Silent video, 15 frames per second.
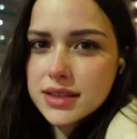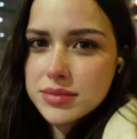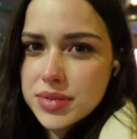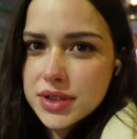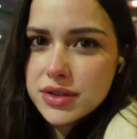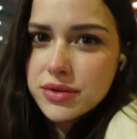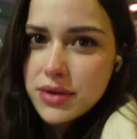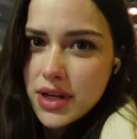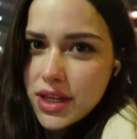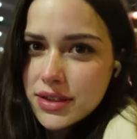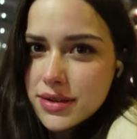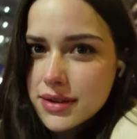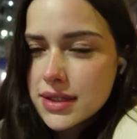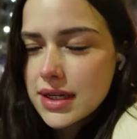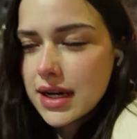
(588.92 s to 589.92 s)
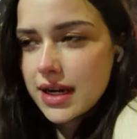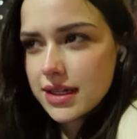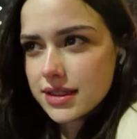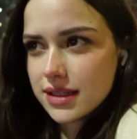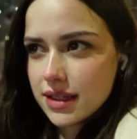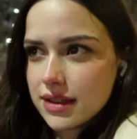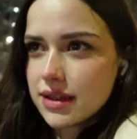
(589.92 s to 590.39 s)
I'll be already too
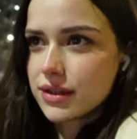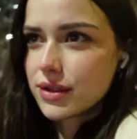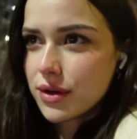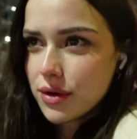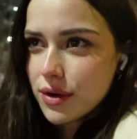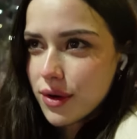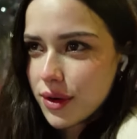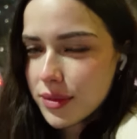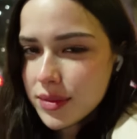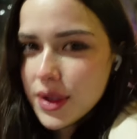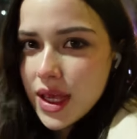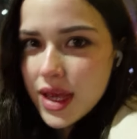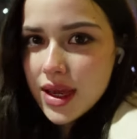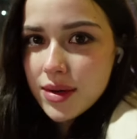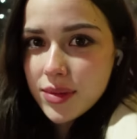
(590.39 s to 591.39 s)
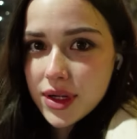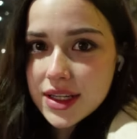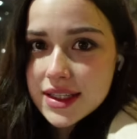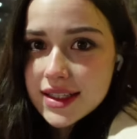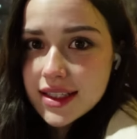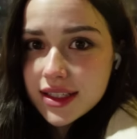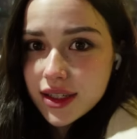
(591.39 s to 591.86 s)
tired and I'll go home, but
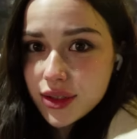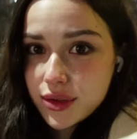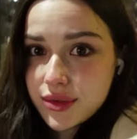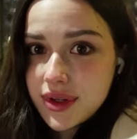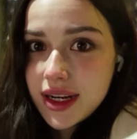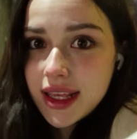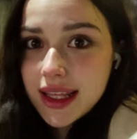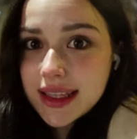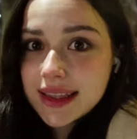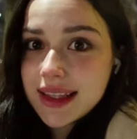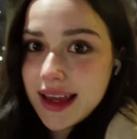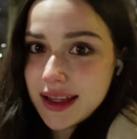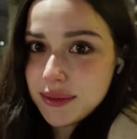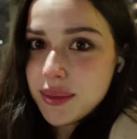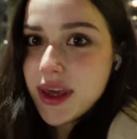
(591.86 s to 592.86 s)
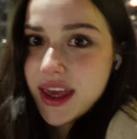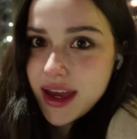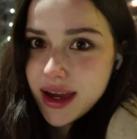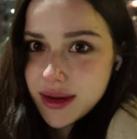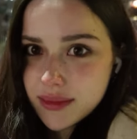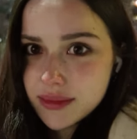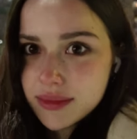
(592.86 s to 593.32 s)
it's already 10
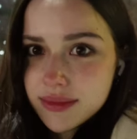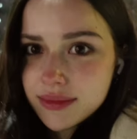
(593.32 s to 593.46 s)
p.m.